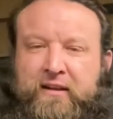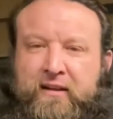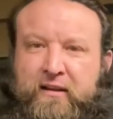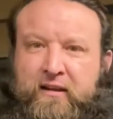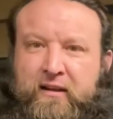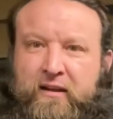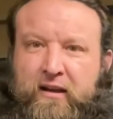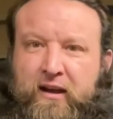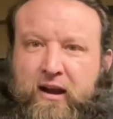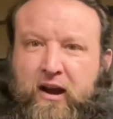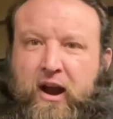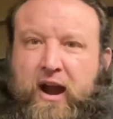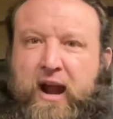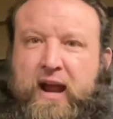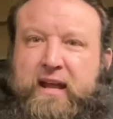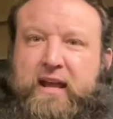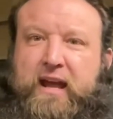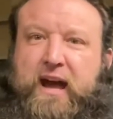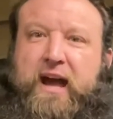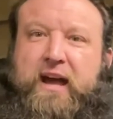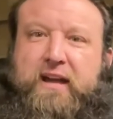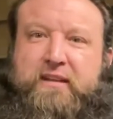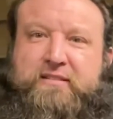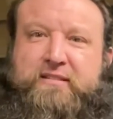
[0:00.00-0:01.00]
All right,
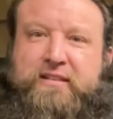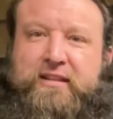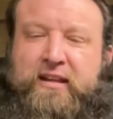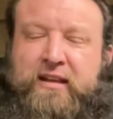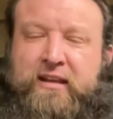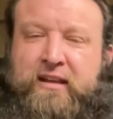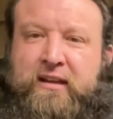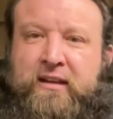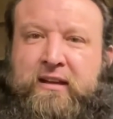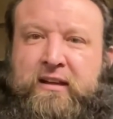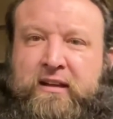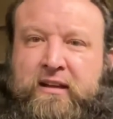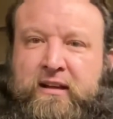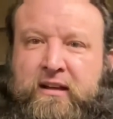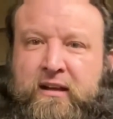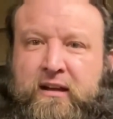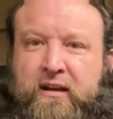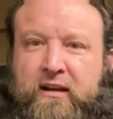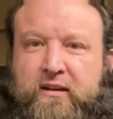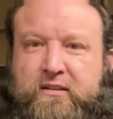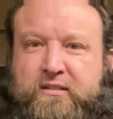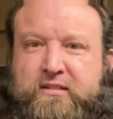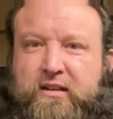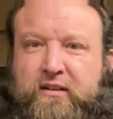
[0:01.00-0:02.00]
guys,
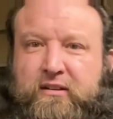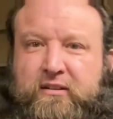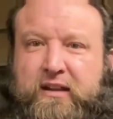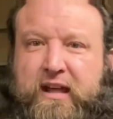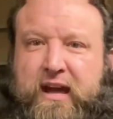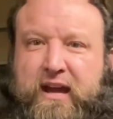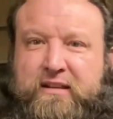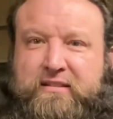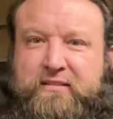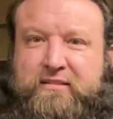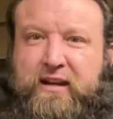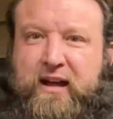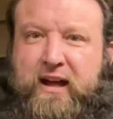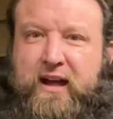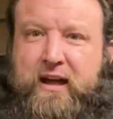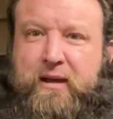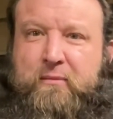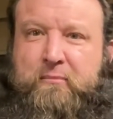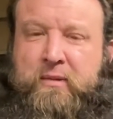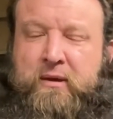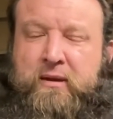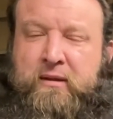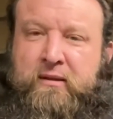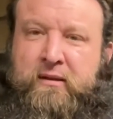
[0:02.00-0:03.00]
until next
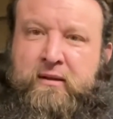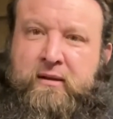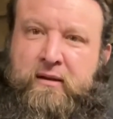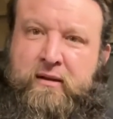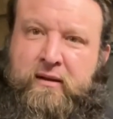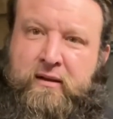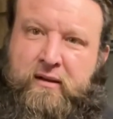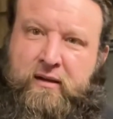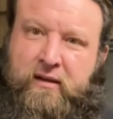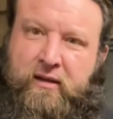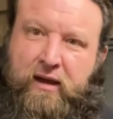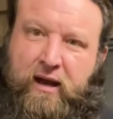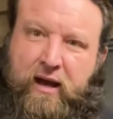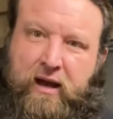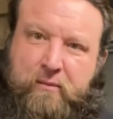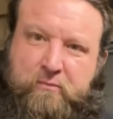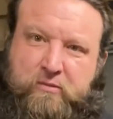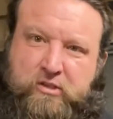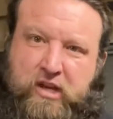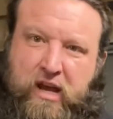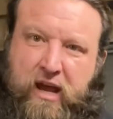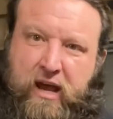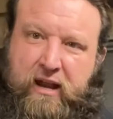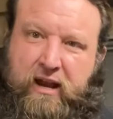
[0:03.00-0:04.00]
time, I'm
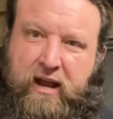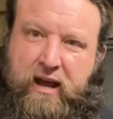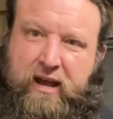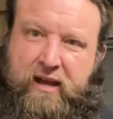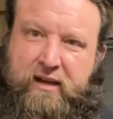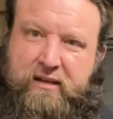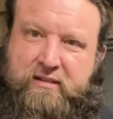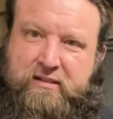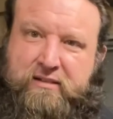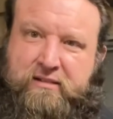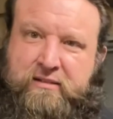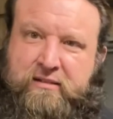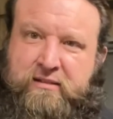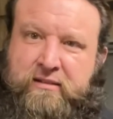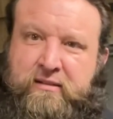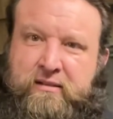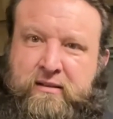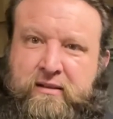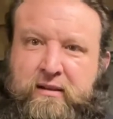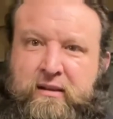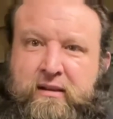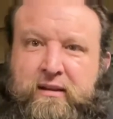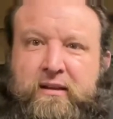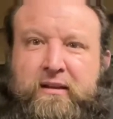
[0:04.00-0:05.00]
Chad Ikes.
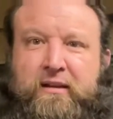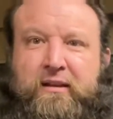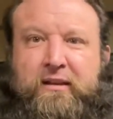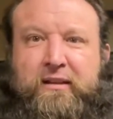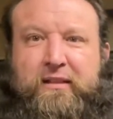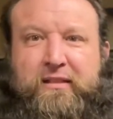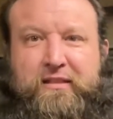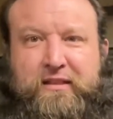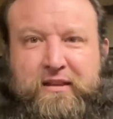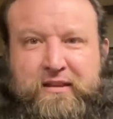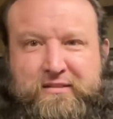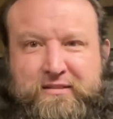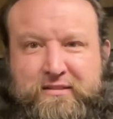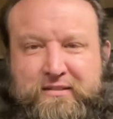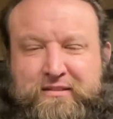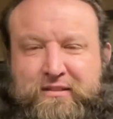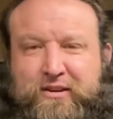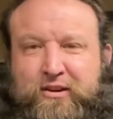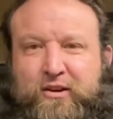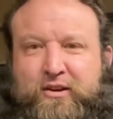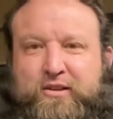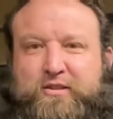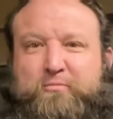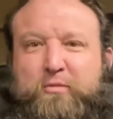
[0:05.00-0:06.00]
This is
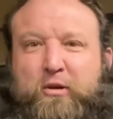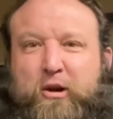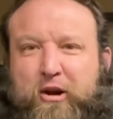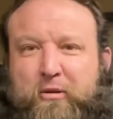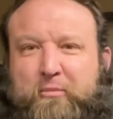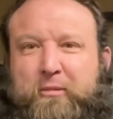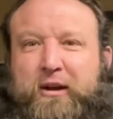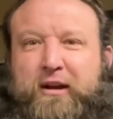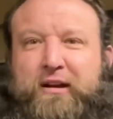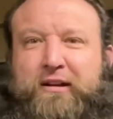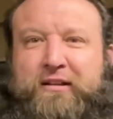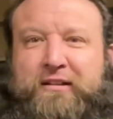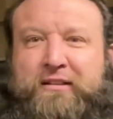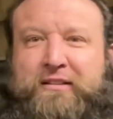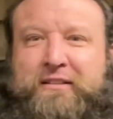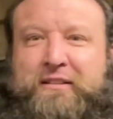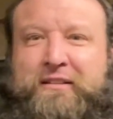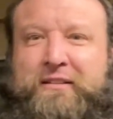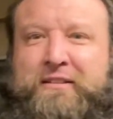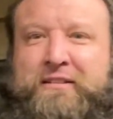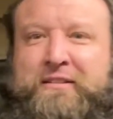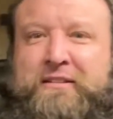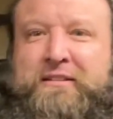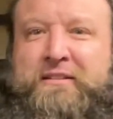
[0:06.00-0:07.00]
Courage Barbell.
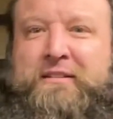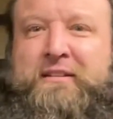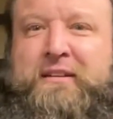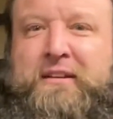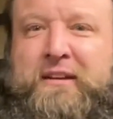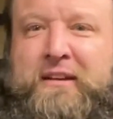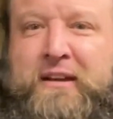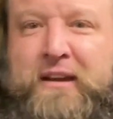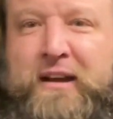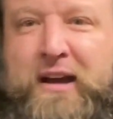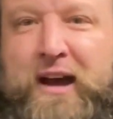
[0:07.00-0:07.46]
I'm